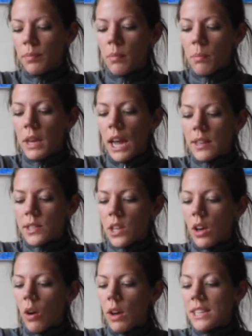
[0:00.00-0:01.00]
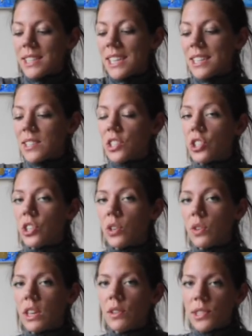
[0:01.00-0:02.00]
But yeah, so it says to
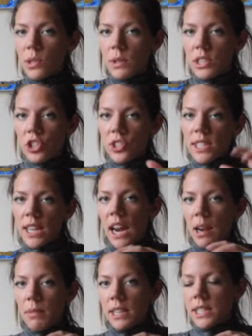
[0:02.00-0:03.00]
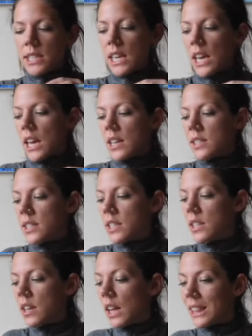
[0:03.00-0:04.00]
use the whisk just to kind of mix things
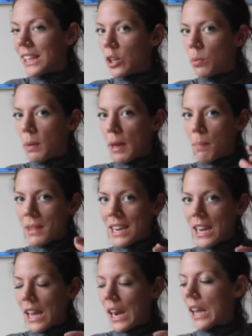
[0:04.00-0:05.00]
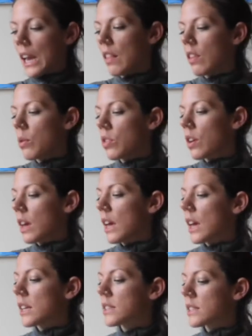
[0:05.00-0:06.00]
a little bit, but then you got to get in there with your
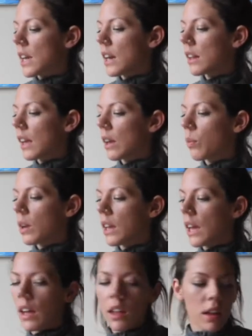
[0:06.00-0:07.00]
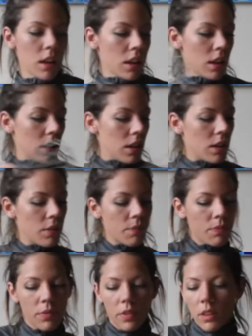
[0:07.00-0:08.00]
hands, kind of like when
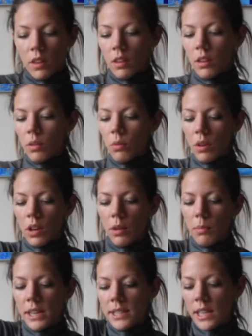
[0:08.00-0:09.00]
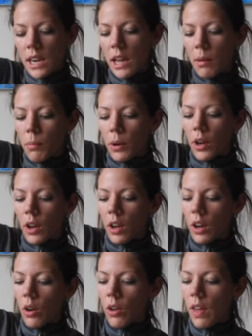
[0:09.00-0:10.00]
you're mixing hamburger
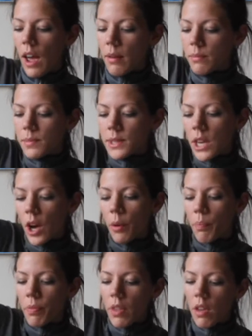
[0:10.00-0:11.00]
and all that. So